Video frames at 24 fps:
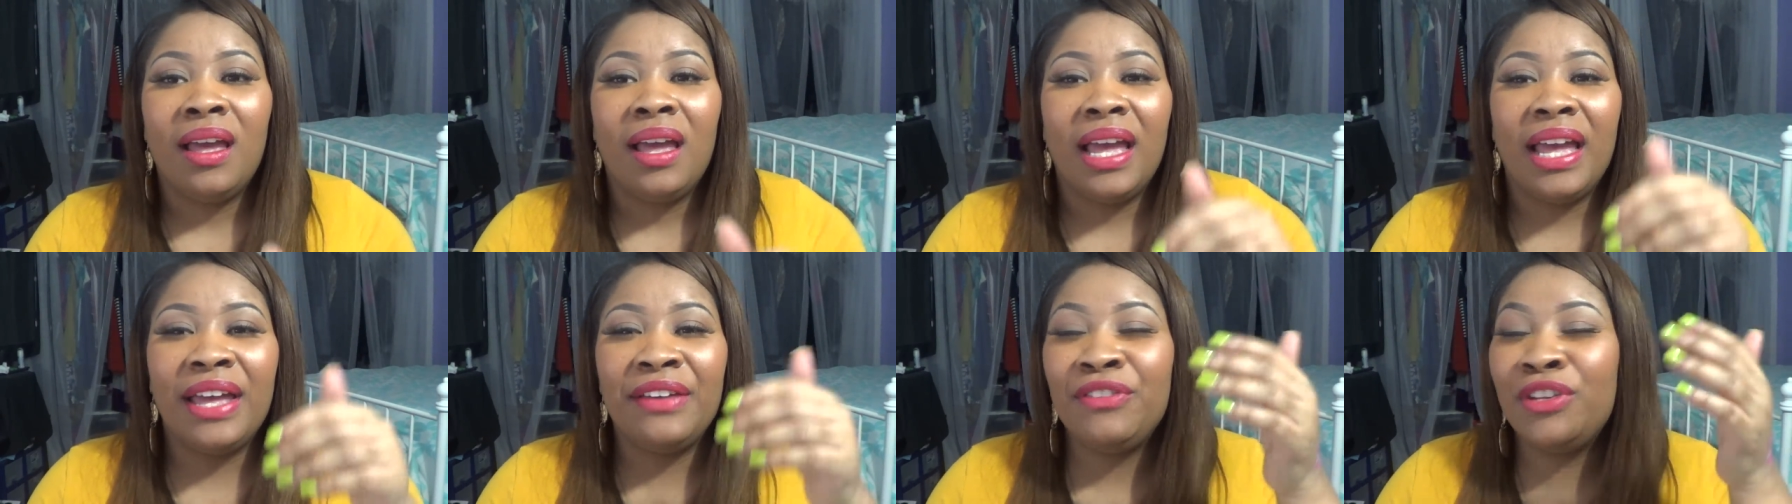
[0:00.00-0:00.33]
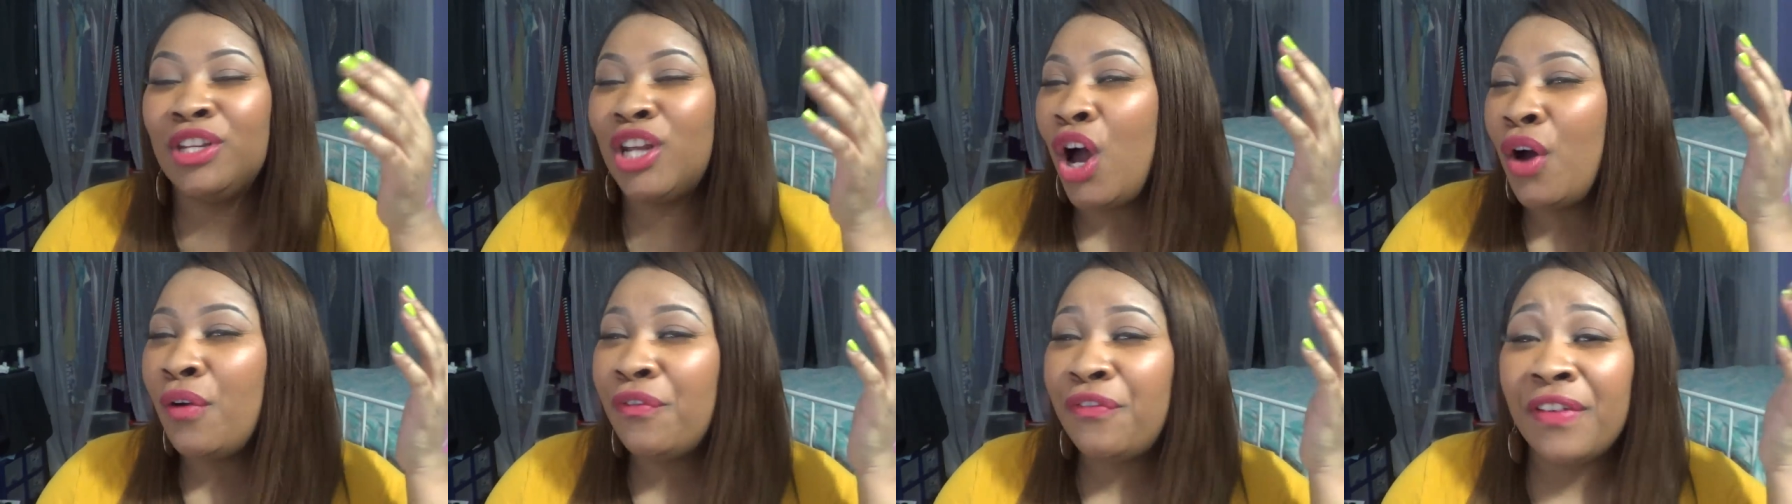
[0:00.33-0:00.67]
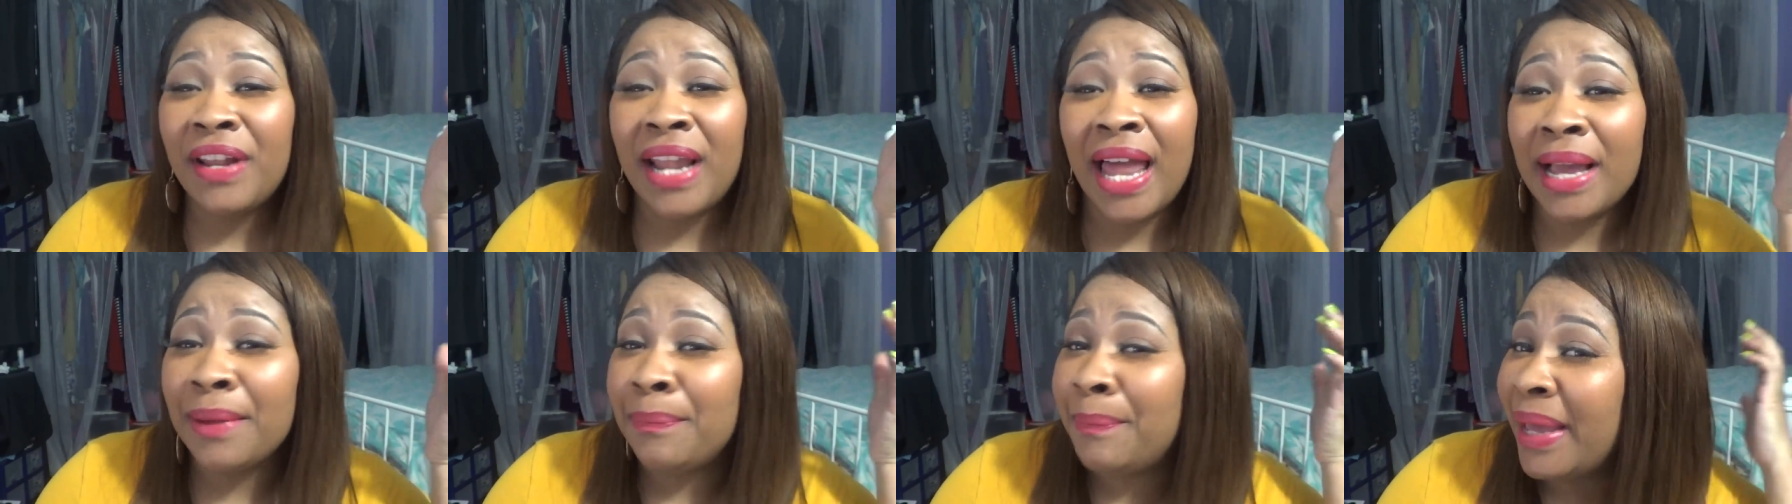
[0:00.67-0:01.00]
if you don't feel
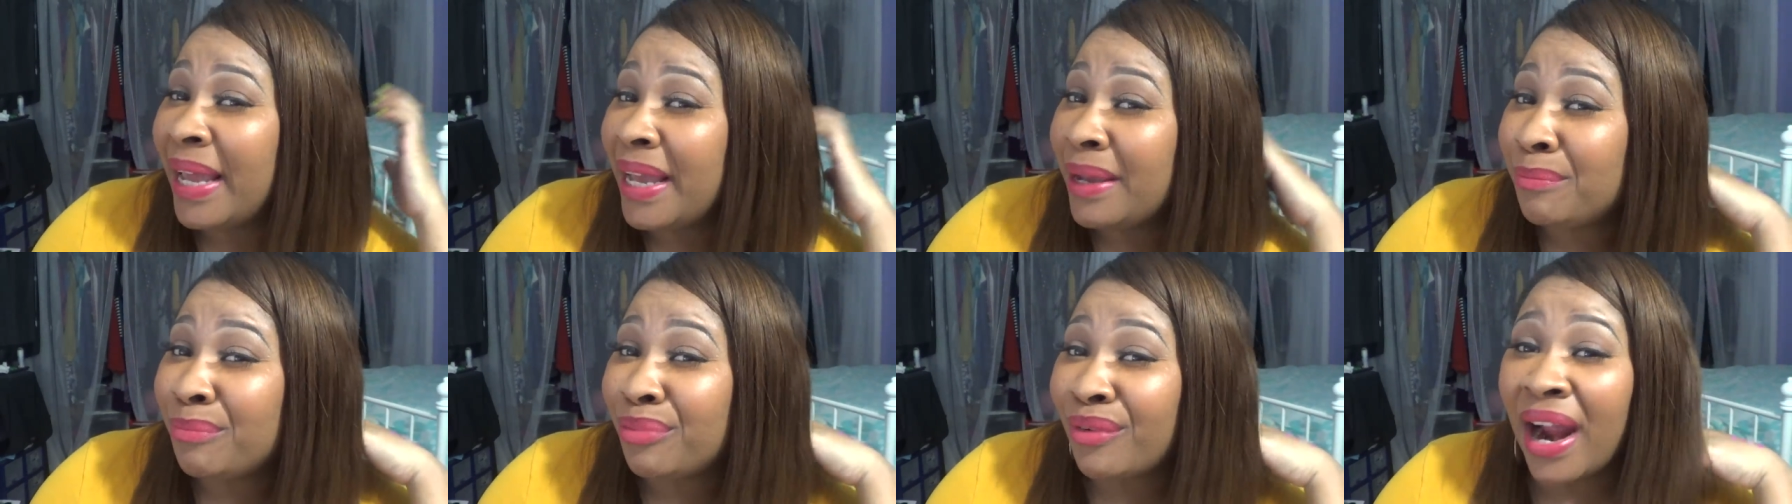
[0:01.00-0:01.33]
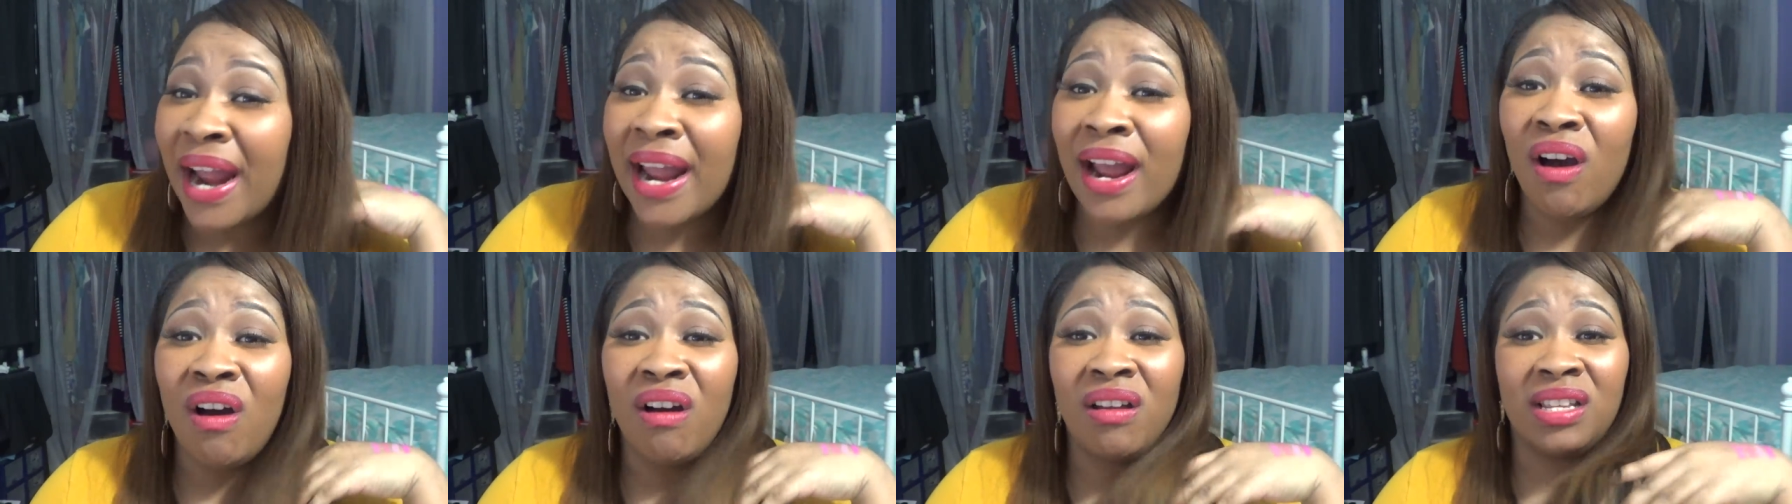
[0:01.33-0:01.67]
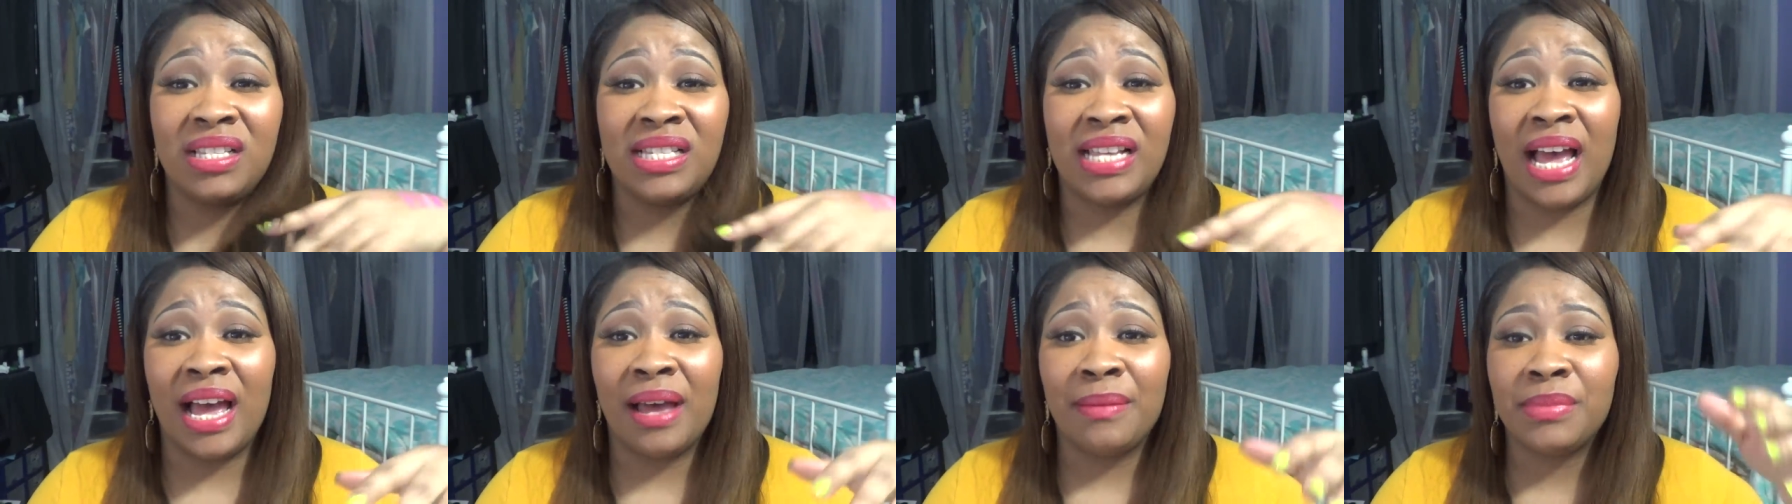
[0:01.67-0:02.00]
like being bright all
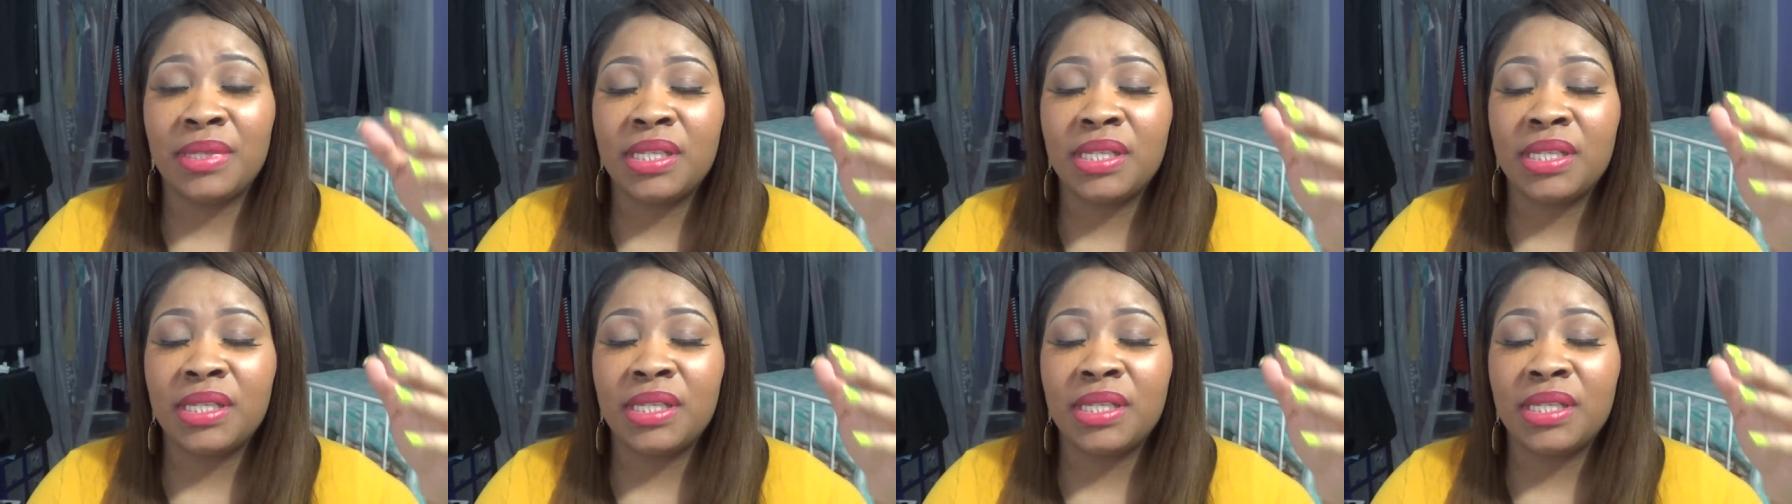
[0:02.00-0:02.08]
the time,